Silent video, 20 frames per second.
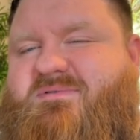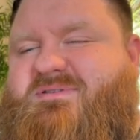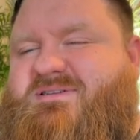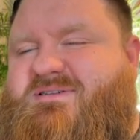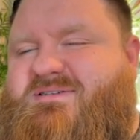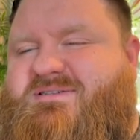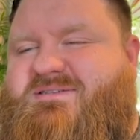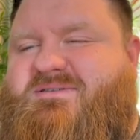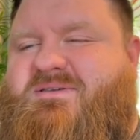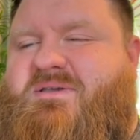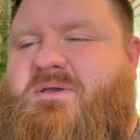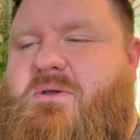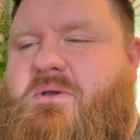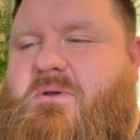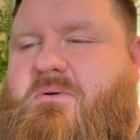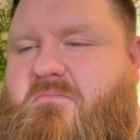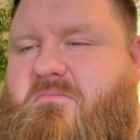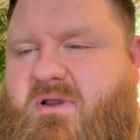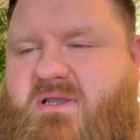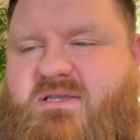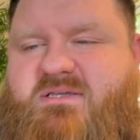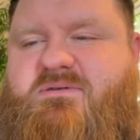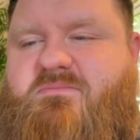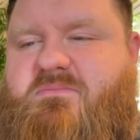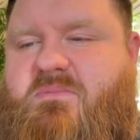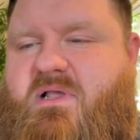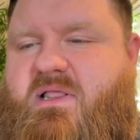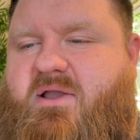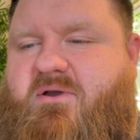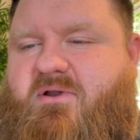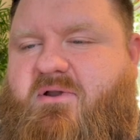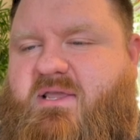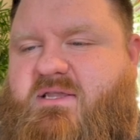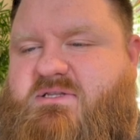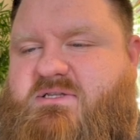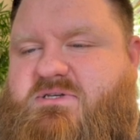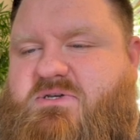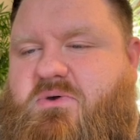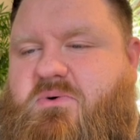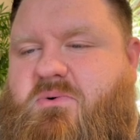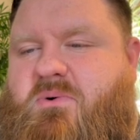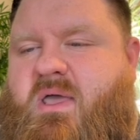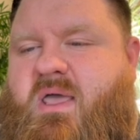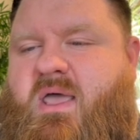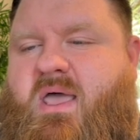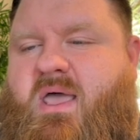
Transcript: just bring some clarity to.